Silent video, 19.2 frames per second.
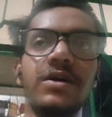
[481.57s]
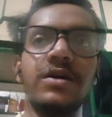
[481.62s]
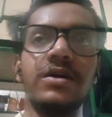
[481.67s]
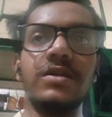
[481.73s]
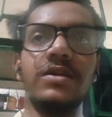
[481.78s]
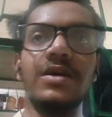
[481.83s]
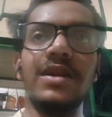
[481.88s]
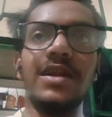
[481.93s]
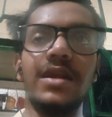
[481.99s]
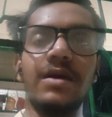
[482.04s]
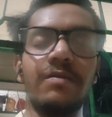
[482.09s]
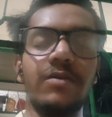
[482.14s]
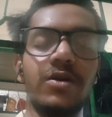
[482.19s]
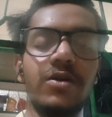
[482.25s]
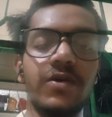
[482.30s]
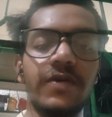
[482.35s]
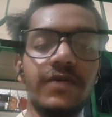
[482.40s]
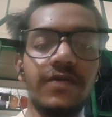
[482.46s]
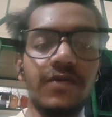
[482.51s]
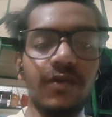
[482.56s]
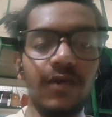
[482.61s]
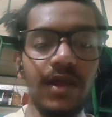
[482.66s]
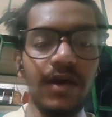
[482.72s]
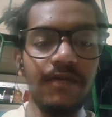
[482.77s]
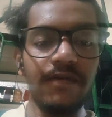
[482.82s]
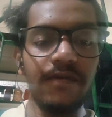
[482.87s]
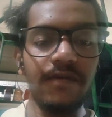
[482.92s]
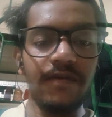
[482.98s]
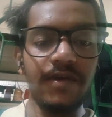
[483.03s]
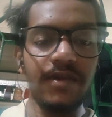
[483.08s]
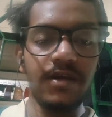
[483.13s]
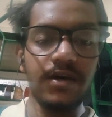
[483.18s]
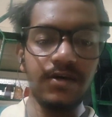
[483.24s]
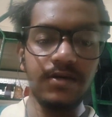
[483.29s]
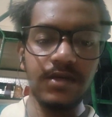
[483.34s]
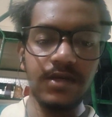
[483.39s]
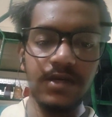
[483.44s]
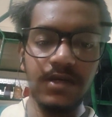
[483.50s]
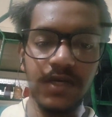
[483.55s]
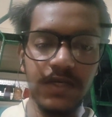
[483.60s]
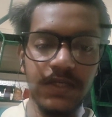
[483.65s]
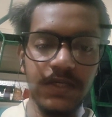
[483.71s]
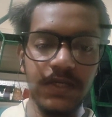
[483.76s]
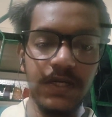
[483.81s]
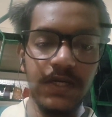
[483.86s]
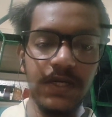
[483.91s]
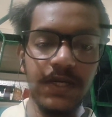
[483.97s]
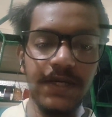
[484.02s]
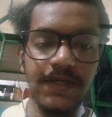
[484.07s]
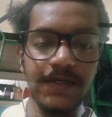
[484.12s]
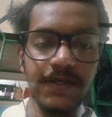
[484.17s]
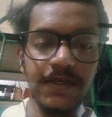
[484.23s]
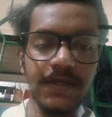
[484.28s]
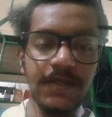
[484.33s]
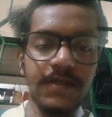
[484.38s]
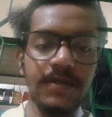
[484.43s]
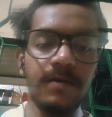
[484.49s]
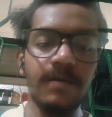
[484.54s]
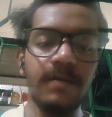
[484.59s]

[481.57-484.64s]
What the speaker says: the limit of 2,50,000 doesn't exist.